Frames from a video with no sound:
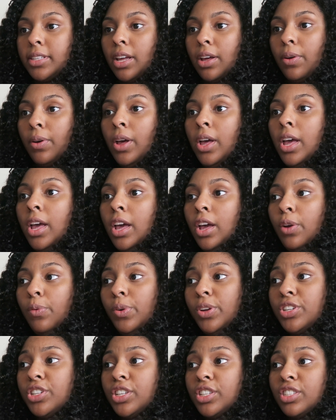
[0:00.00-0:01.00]
So
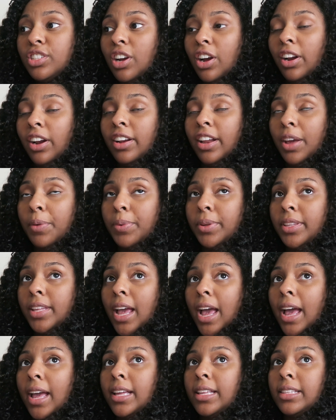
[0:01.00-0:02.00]
we should start our day with
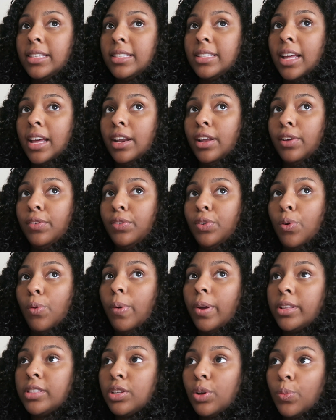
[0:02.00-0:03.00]
that instead of
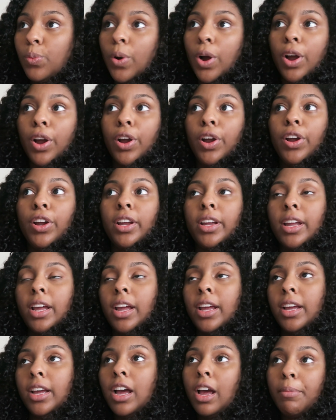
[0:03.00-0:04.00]
going to work,
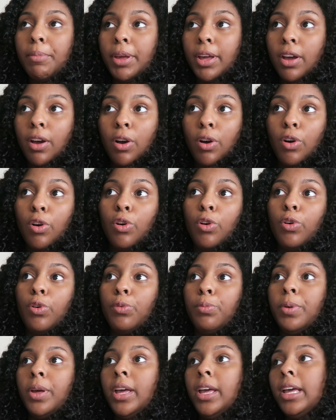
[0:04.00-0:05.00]
coming
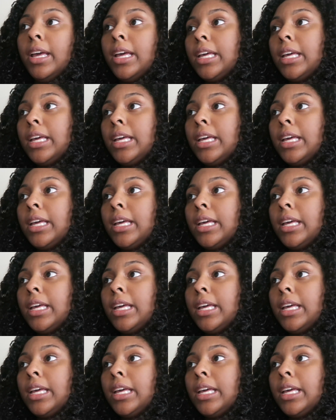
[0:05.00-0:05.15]
home,